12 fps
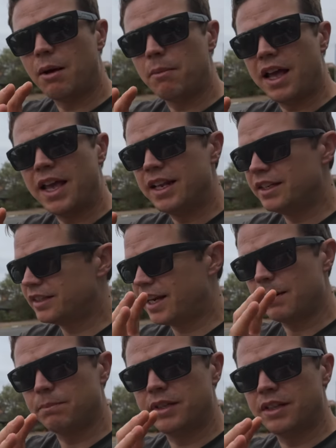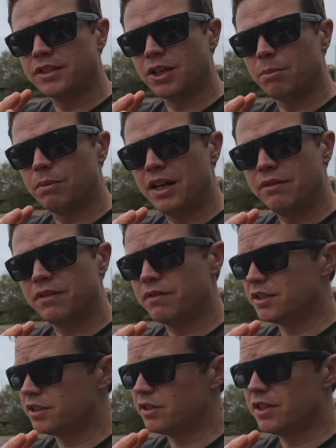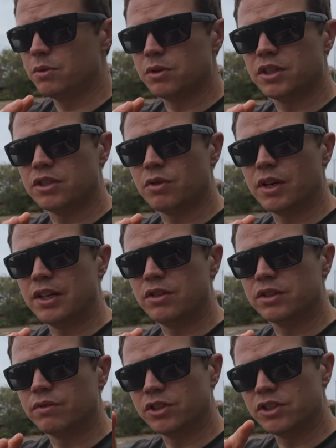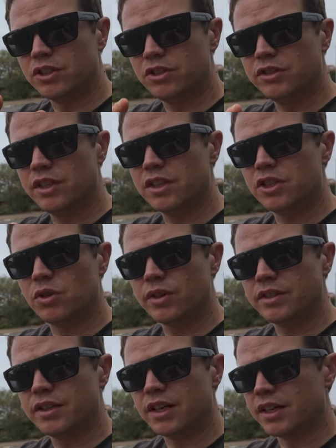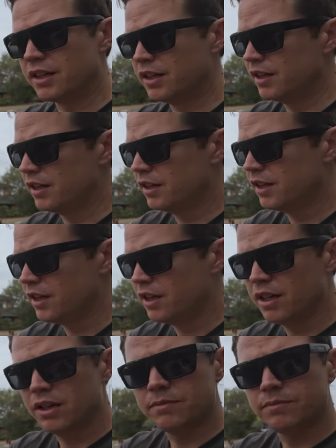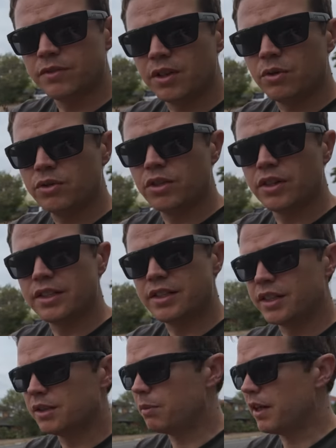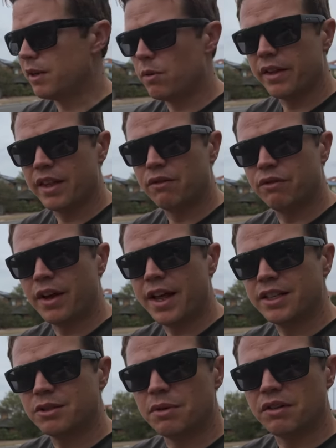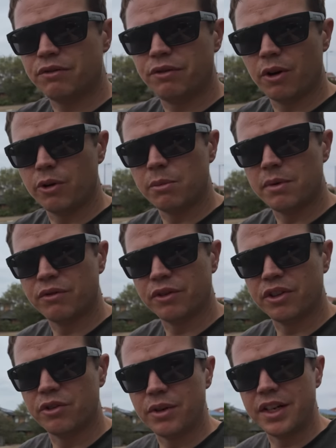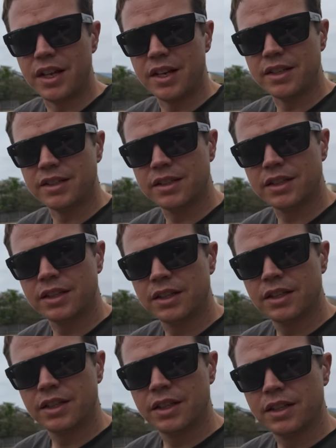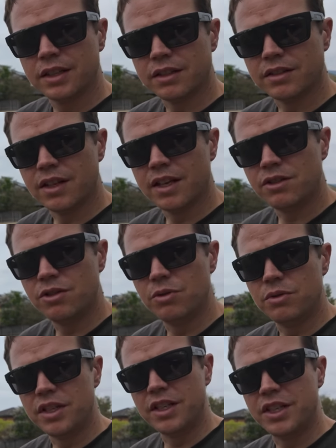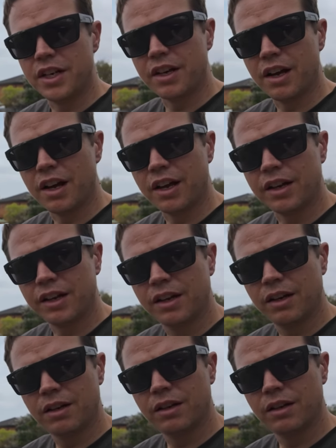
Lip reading: now my head is kept in the top left of the screen, which is really useful, just using the joystick. It also doesn't explain why that van's been following me for 3 days. Is that you, DJI?